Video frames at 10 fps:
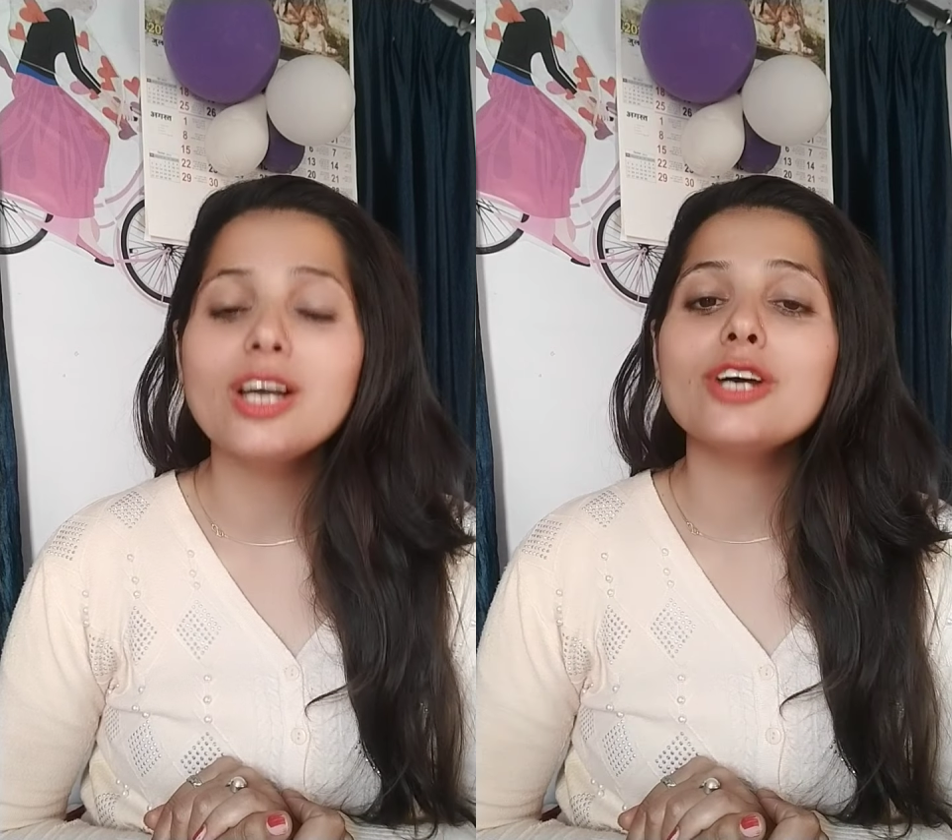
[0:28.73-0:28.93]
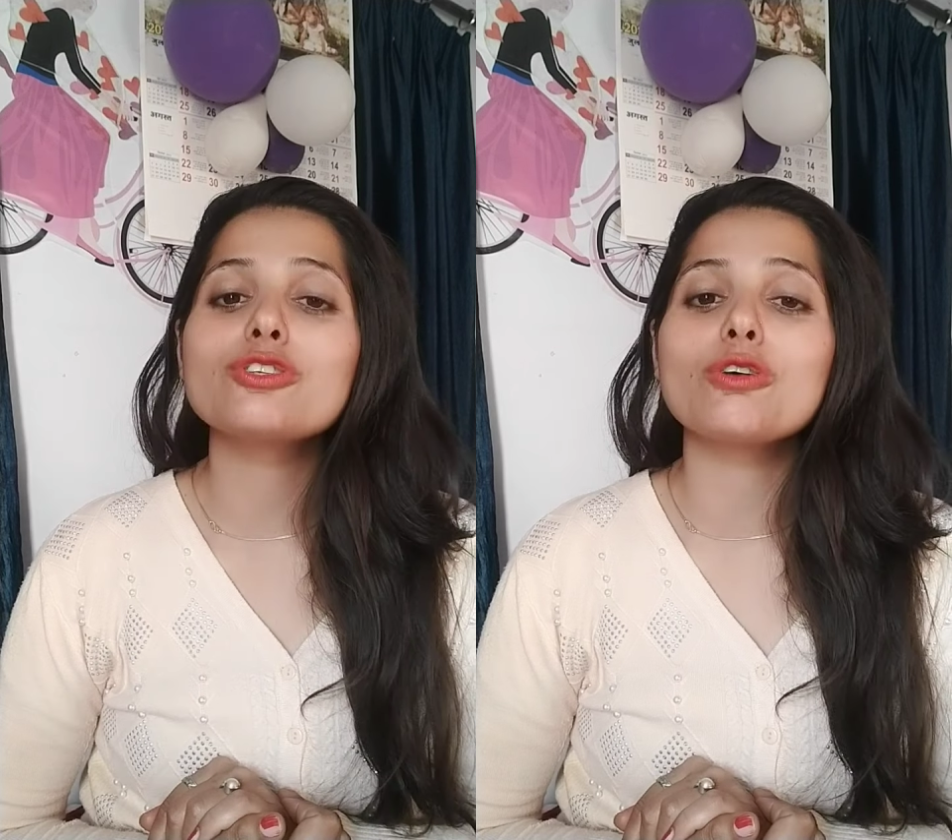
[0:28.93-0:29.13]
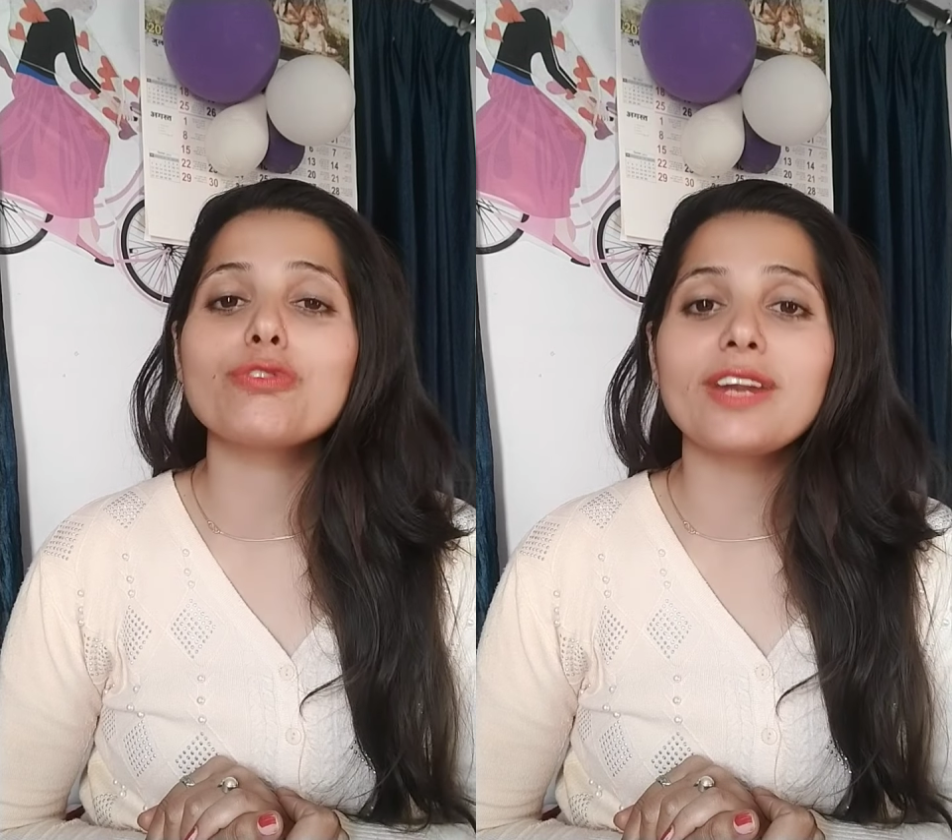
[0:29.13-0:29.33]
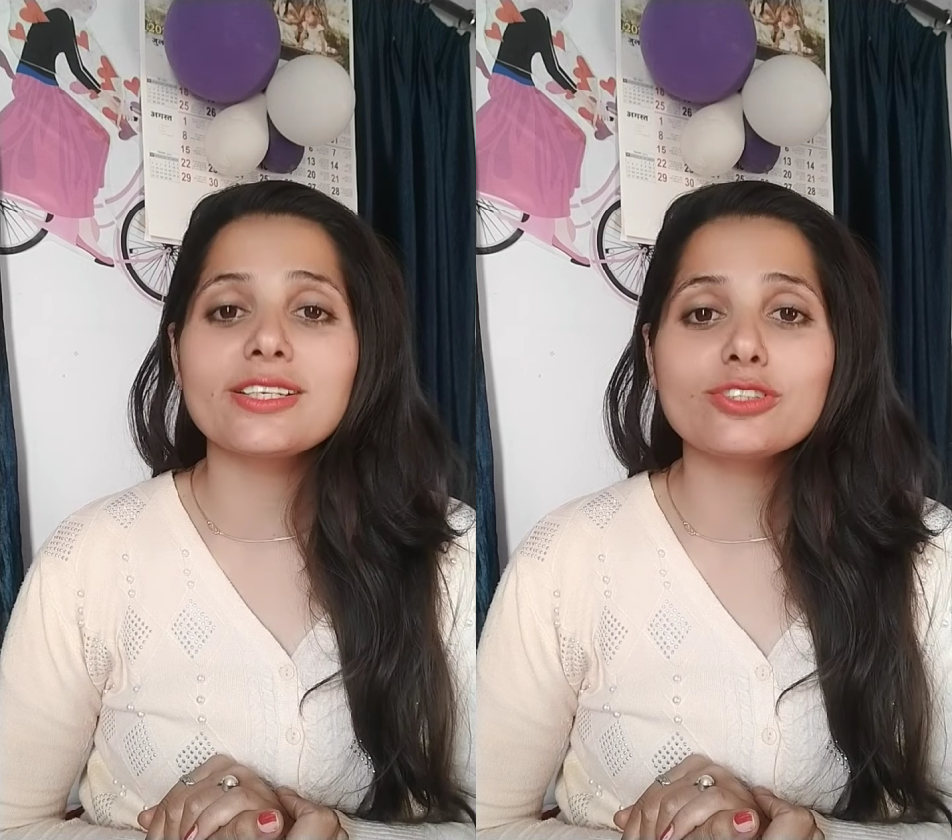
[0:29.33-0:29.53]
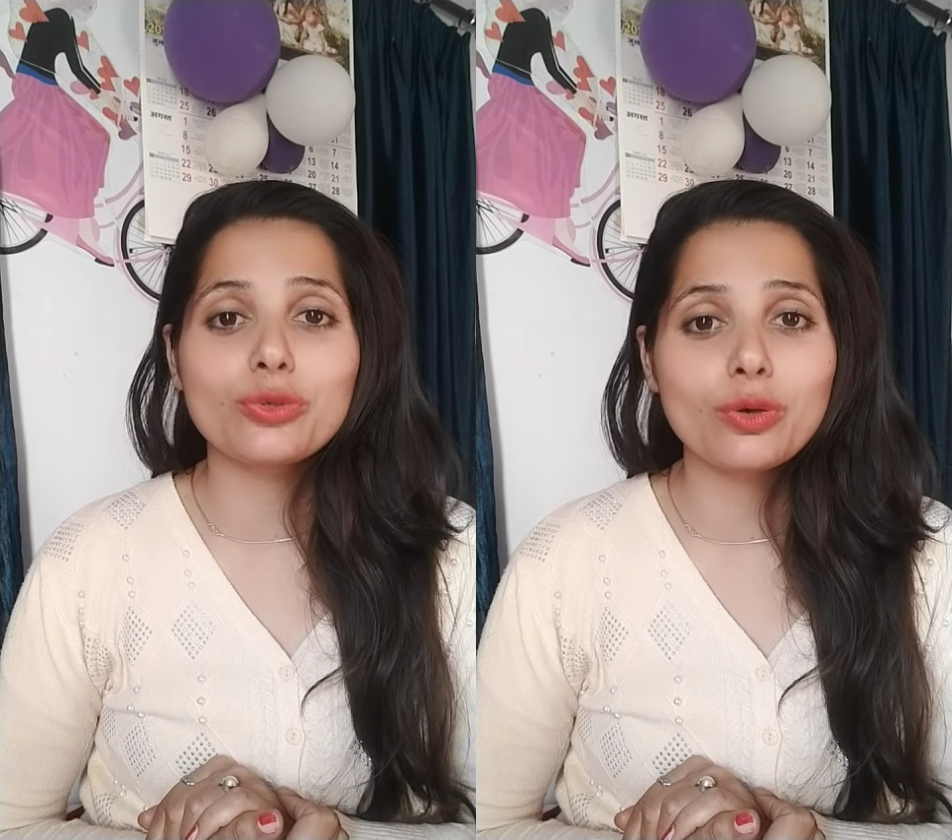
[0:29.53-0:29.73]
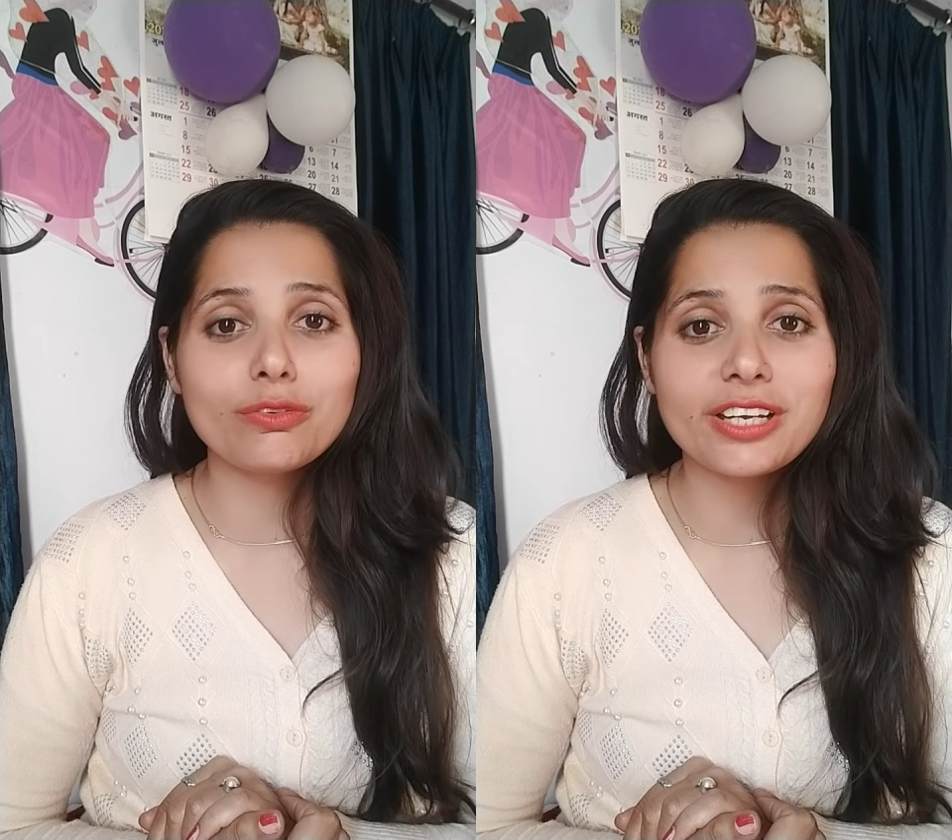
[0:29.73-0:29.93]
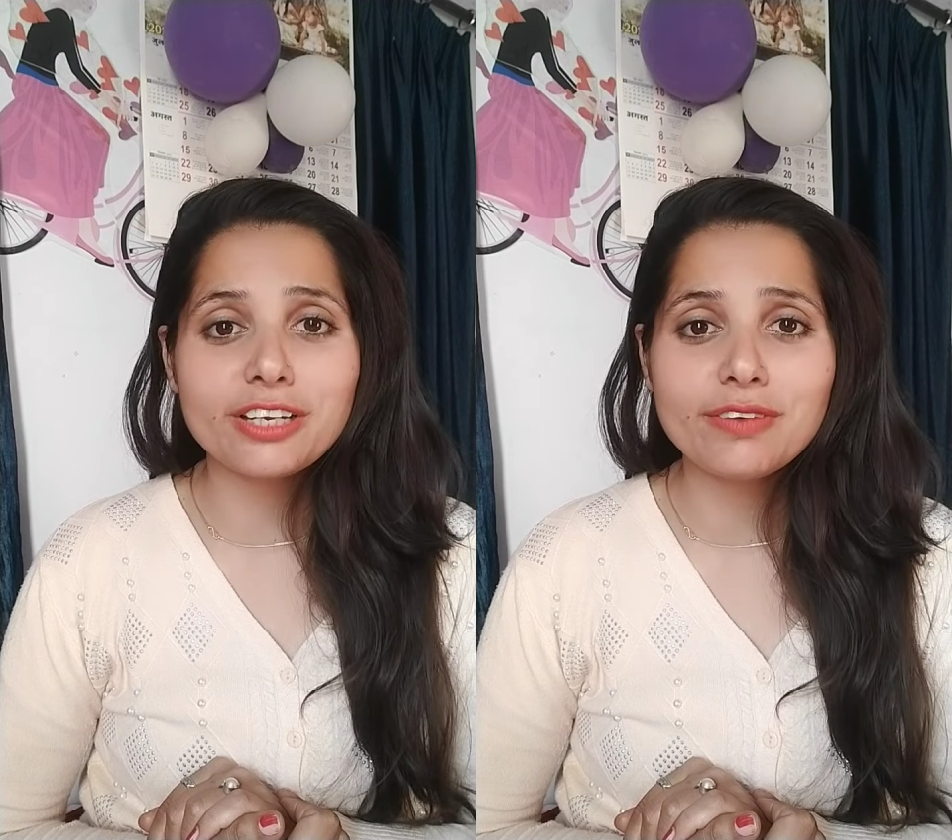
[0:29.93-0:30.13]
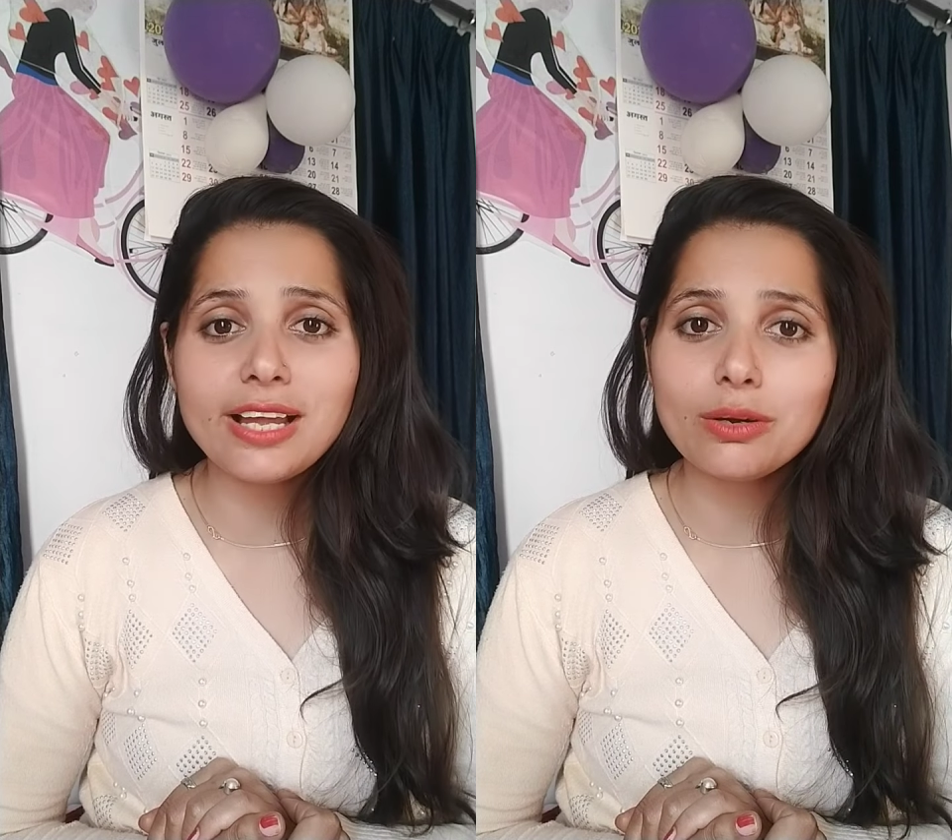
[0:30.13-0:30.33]
So friends, you know very
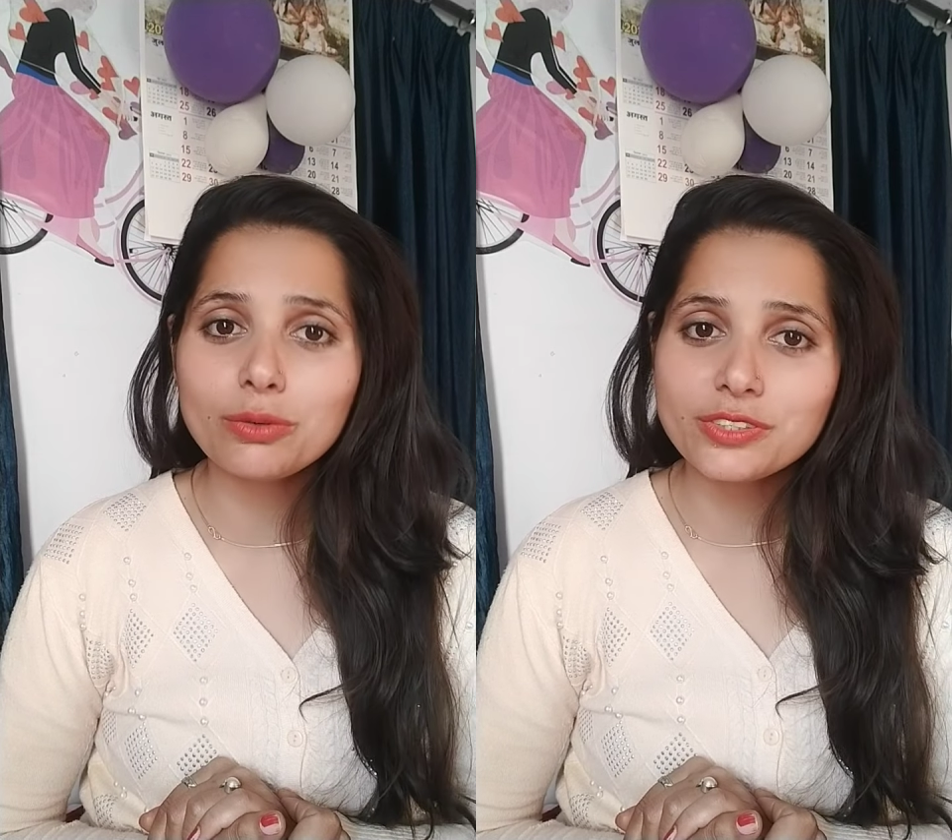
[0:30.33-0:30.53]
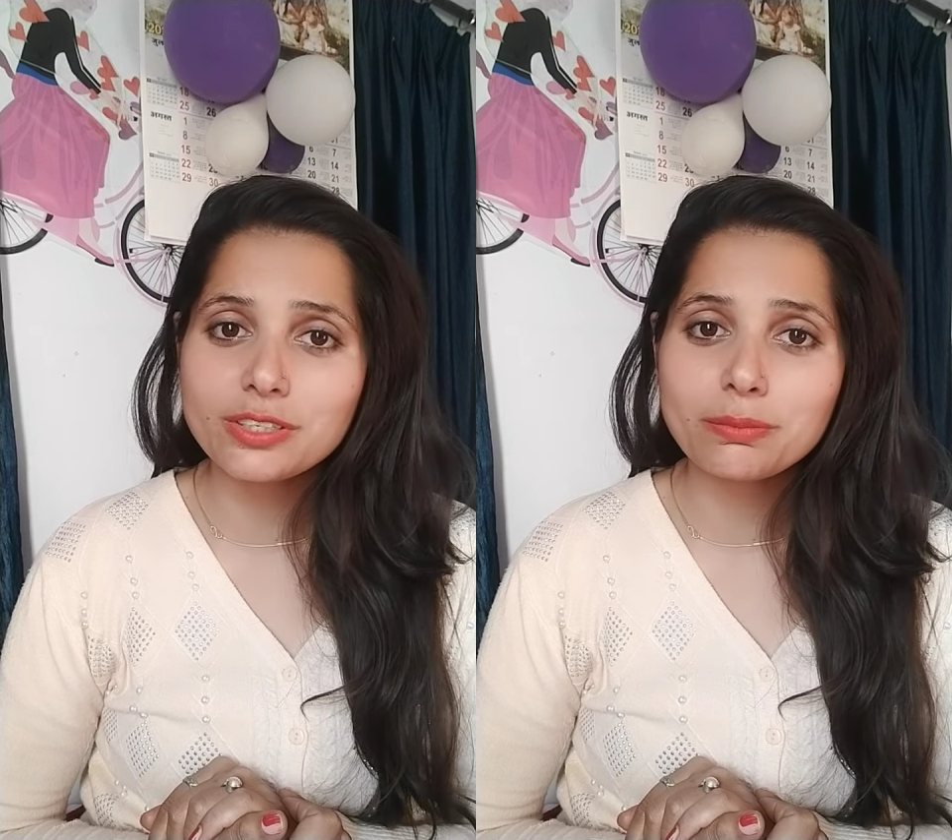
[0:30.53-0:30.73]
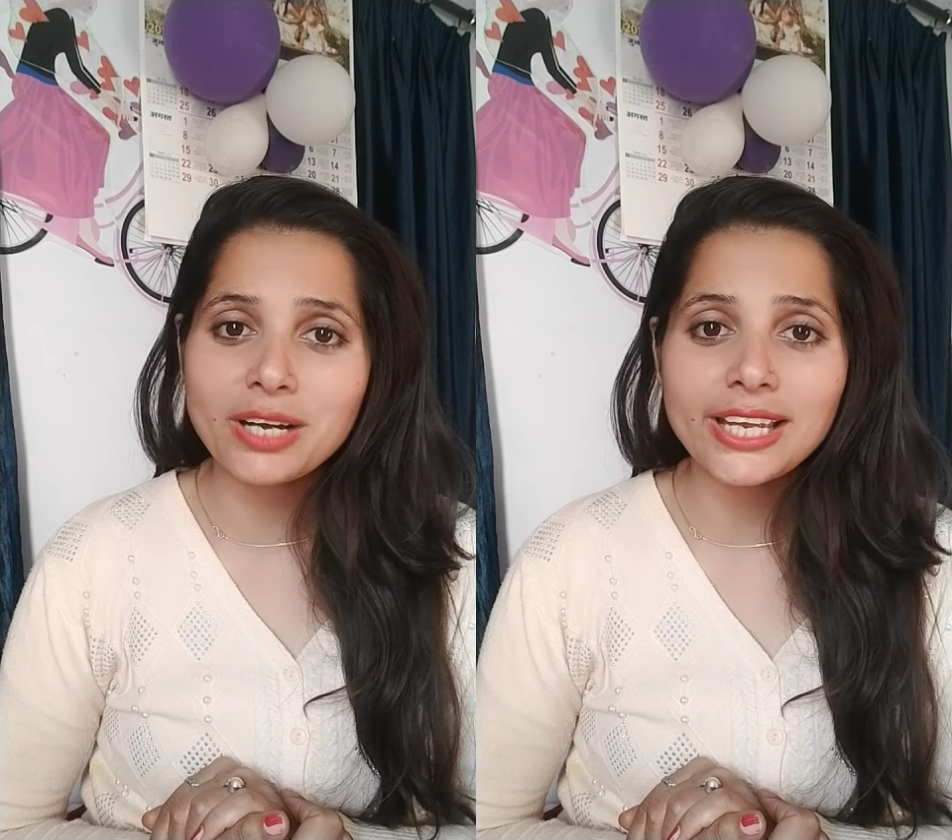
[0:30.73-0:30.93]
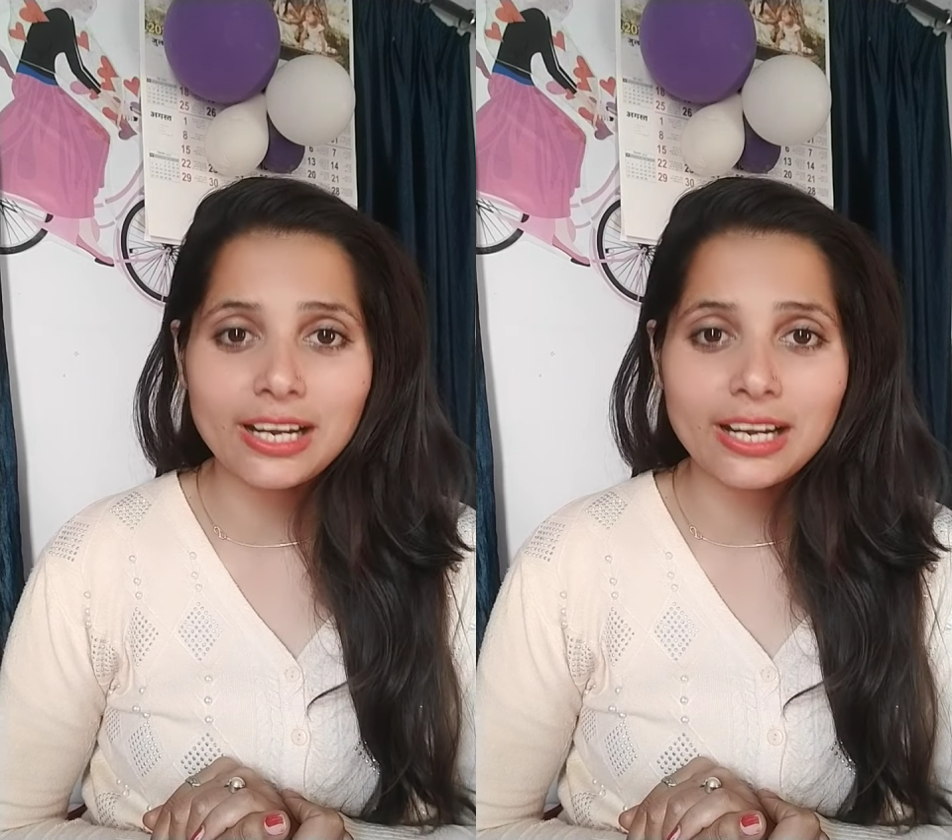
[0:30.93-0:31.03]
well, who is am I?